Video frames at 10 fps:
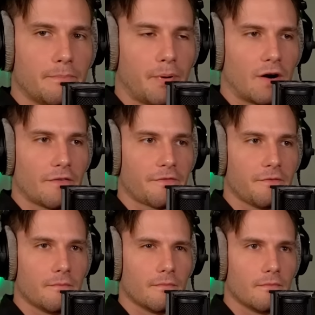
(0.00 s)
birth
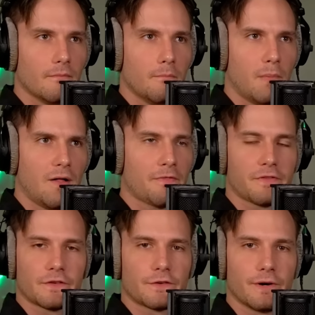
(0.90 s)

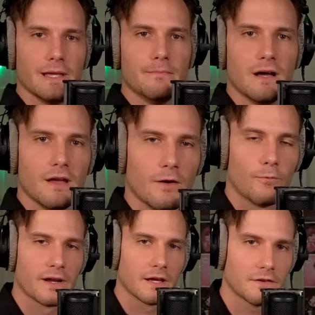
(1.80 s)
month stream
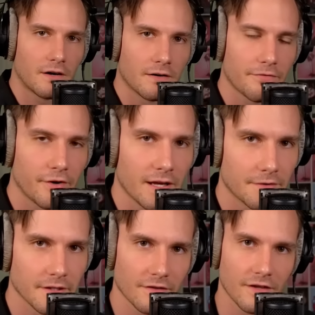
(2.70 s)
when I turn
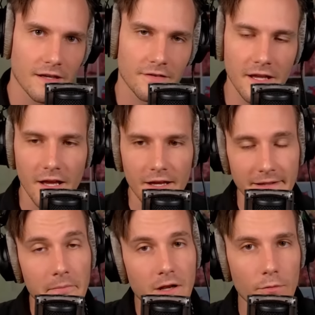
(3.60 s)
360?
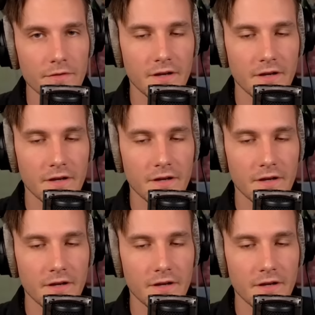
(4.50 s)
Let me know in the